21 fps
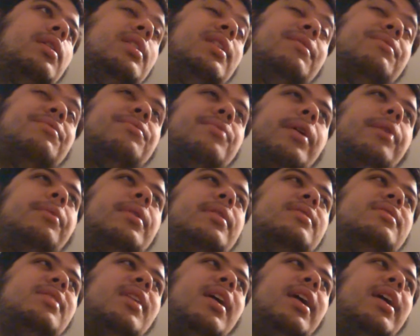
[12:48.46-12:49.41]
the
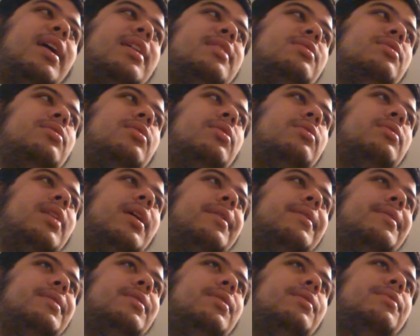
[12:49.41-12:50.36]
frequency, I guess. You know,
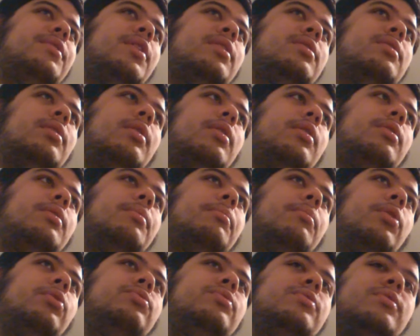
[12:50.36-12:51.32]
there you've got the the
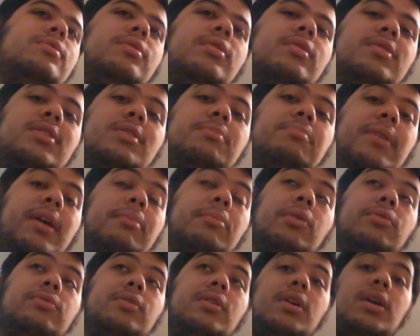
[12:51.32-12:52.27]
mode, the display
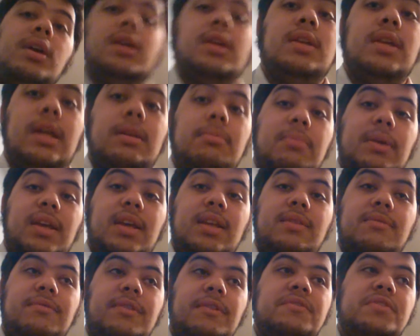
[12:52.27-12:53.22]
mode can be
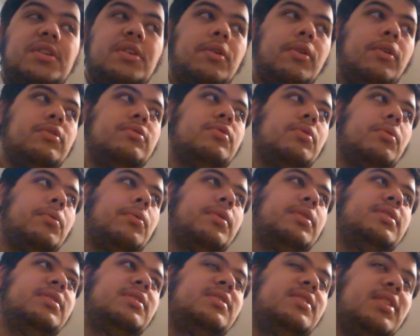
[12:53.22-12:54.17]
in 50 hertz or
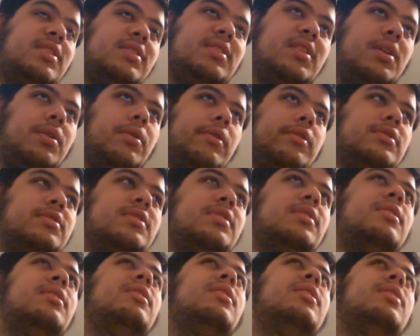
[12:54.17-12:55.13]
in 60
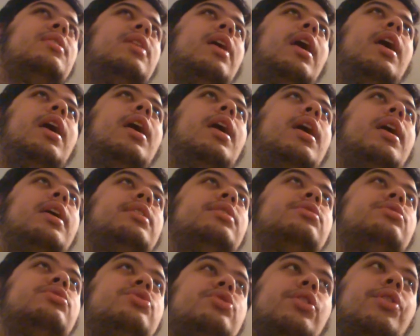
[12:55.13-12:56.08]
hertz. I
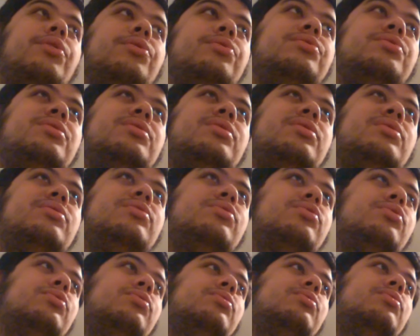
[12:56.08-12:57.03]
chose
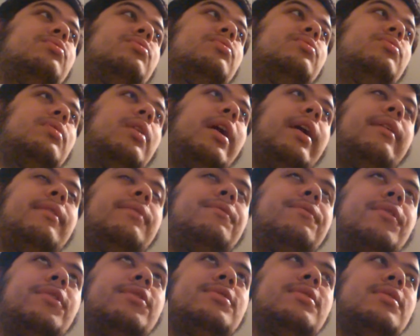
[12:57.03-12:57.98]
two. I
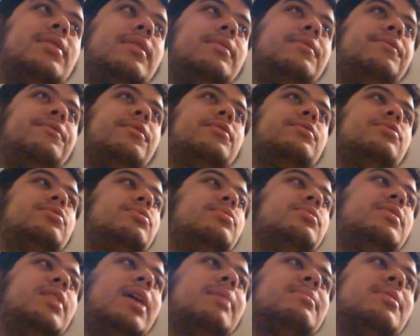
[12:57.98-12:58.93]
first uh, first two
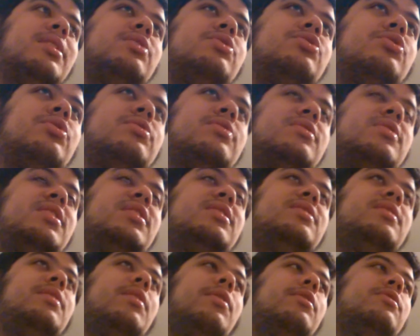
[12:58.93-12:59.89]
times I chose
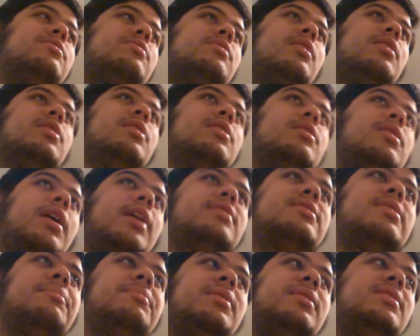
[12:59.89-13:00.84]
60 hertz,
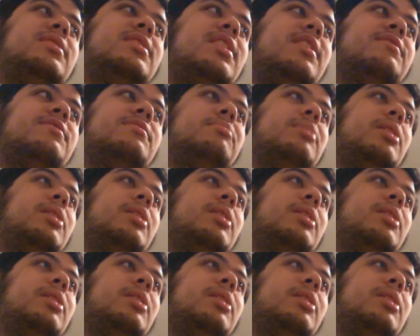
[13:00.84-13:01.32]
except it gives